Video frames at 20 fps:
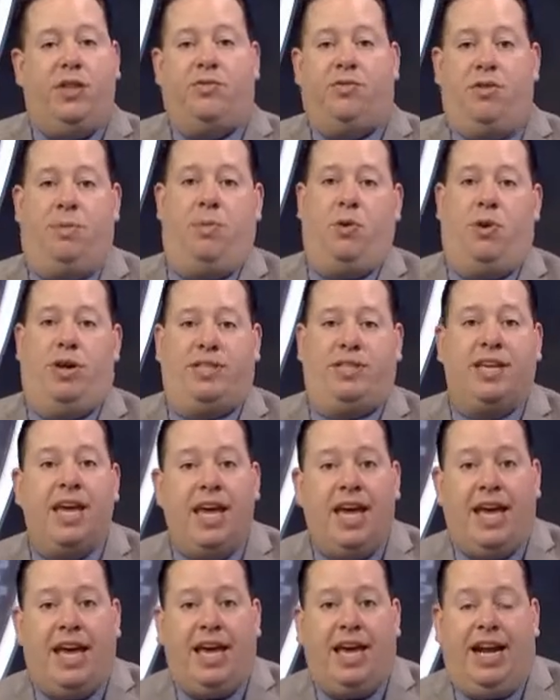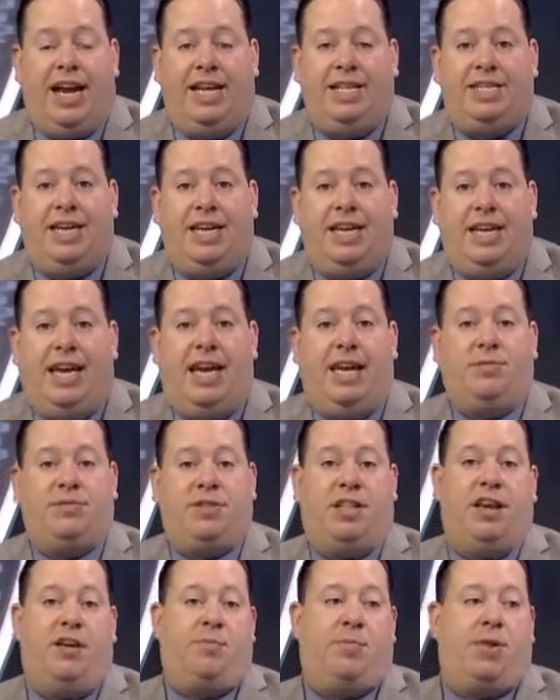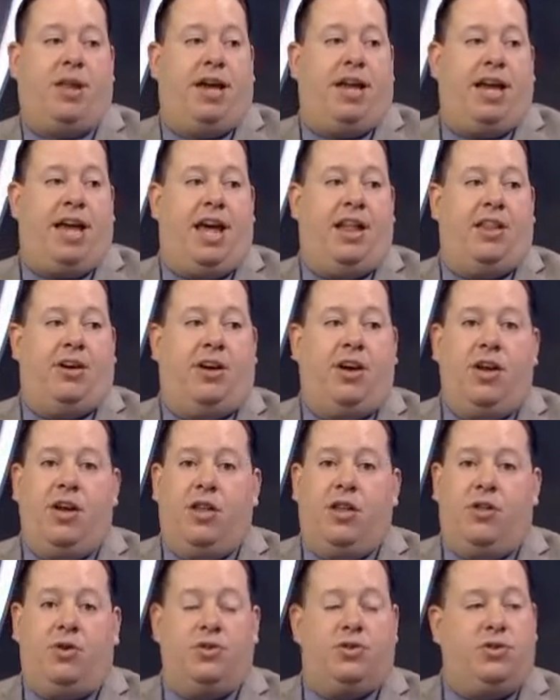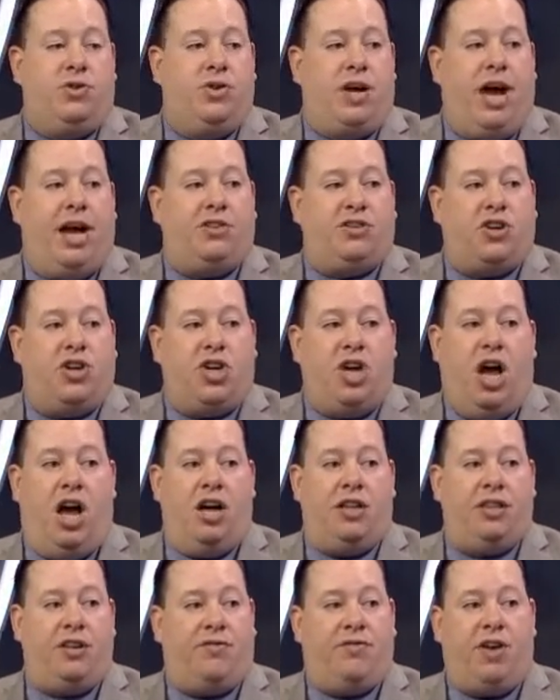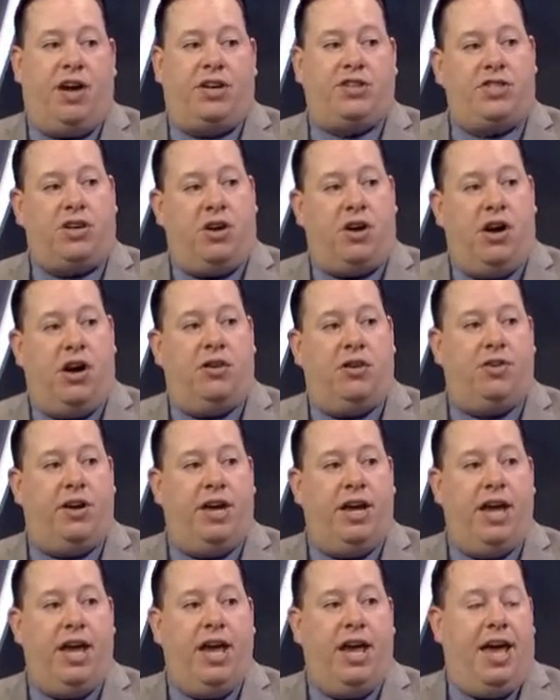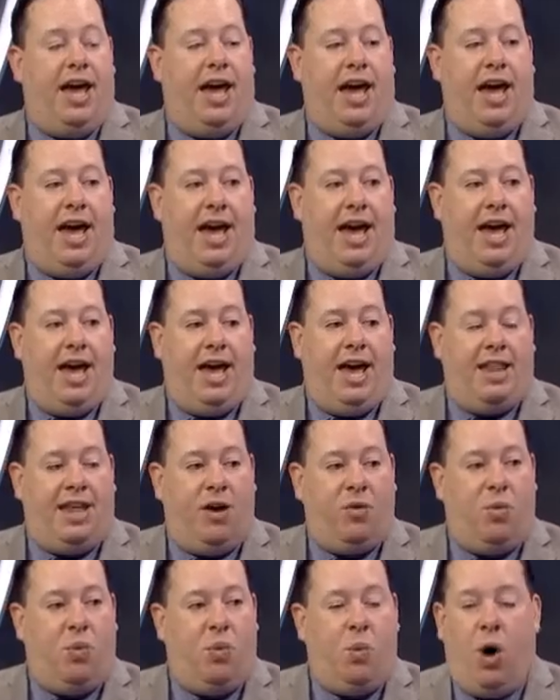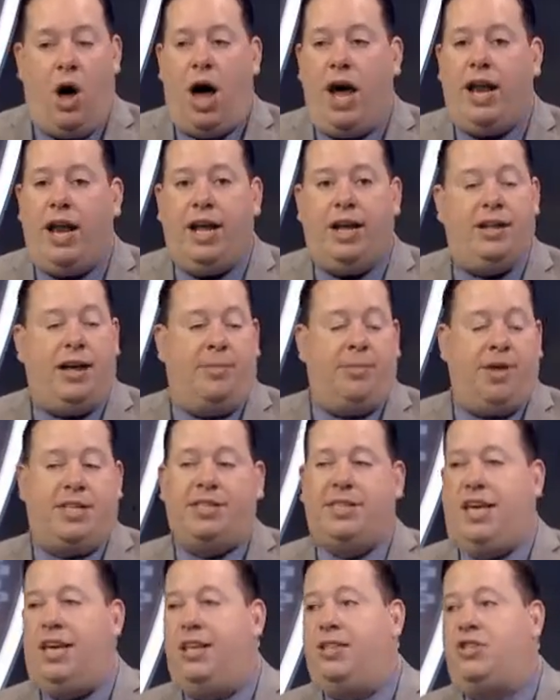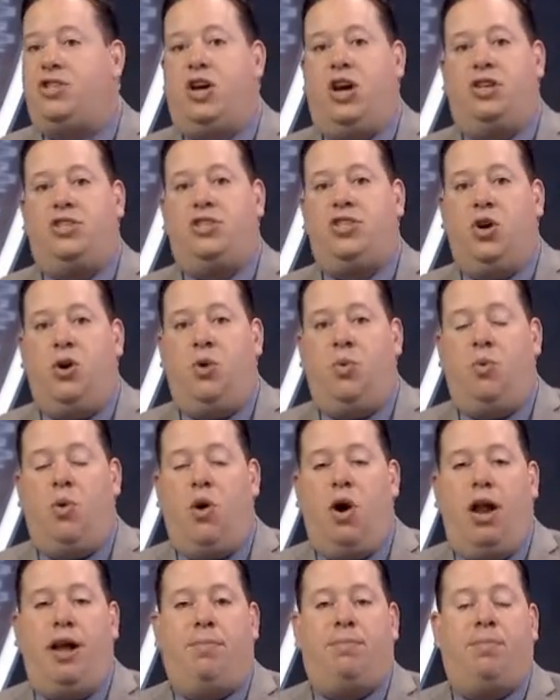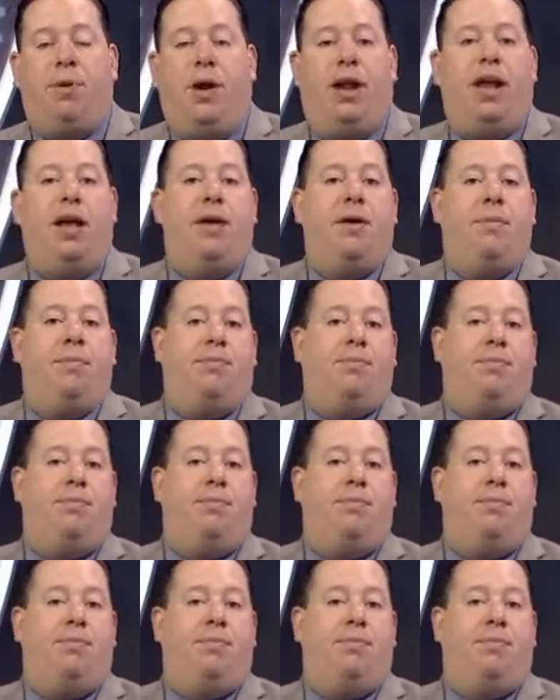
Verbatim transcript: 23 points in 18 games. And they're playing together. Those two guys are young, they're fresh, they're hungry, and they want it. I'm not saying the Sharks don't want it, but